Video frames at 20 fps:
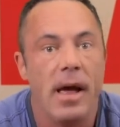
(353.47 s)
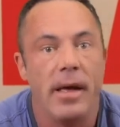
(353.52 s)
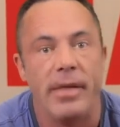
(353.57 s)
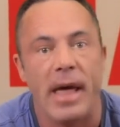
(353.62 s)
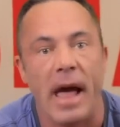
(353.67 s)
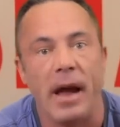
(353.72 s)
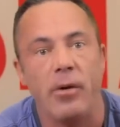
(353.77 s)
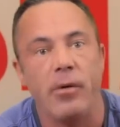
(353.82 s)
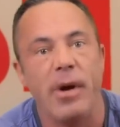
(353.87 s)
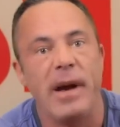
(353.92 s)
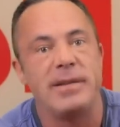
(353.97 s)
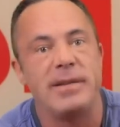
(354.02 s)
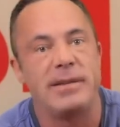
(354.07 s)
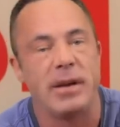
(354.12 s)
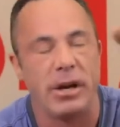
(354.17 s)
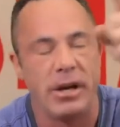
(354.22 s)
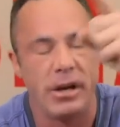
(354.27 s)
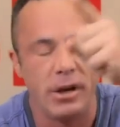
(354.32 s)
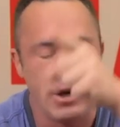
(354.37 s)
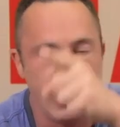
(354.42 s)
That creates
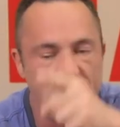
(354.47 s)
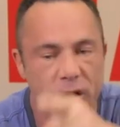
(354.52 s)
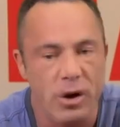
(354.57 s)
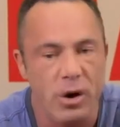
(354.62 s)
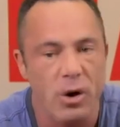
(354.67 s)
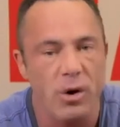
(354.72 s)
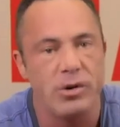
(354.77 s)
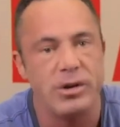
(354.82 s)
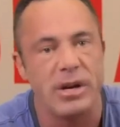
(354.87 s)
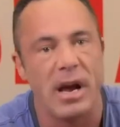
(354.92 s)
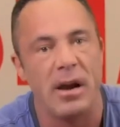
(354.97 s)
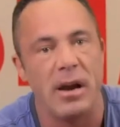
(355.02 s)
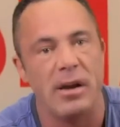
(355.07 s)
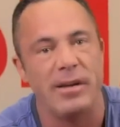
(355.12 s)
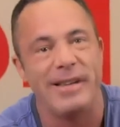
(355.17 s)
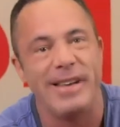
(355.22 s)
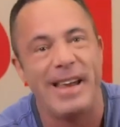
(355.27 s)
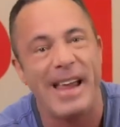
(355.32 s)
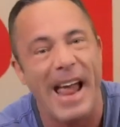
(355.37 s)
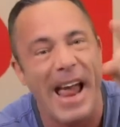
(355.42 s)
a huge
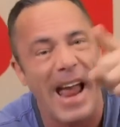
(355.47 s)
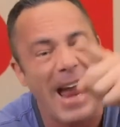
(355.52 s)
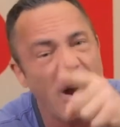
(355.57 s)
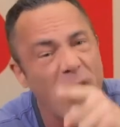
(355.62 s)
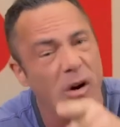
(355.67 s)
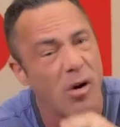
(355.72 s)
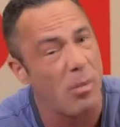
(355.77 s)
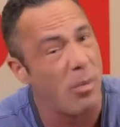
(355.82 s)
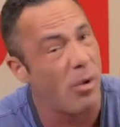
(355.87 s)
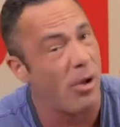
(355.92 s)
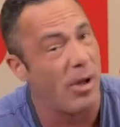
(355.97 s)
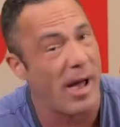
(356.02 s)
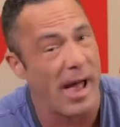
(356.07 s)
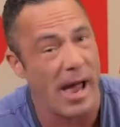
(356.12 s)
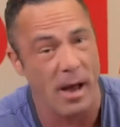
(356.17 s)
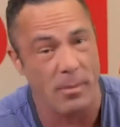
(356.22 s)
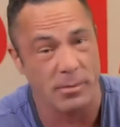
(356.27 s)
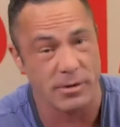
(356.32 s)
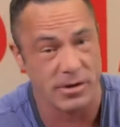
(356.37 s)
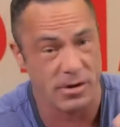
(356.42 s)
and terrible
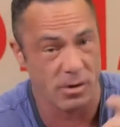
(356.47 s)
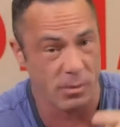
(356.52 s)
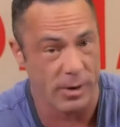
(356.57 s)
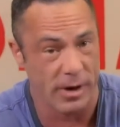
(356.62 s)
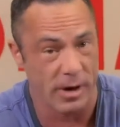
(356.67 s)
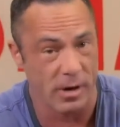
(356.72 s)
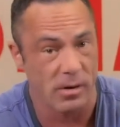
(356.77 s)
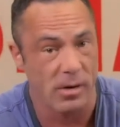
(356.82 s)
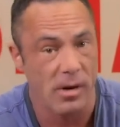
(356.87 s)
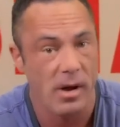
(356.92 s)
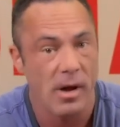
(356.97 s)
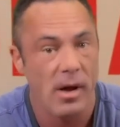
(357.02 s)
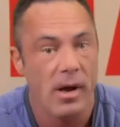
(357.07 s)
hamster wheel.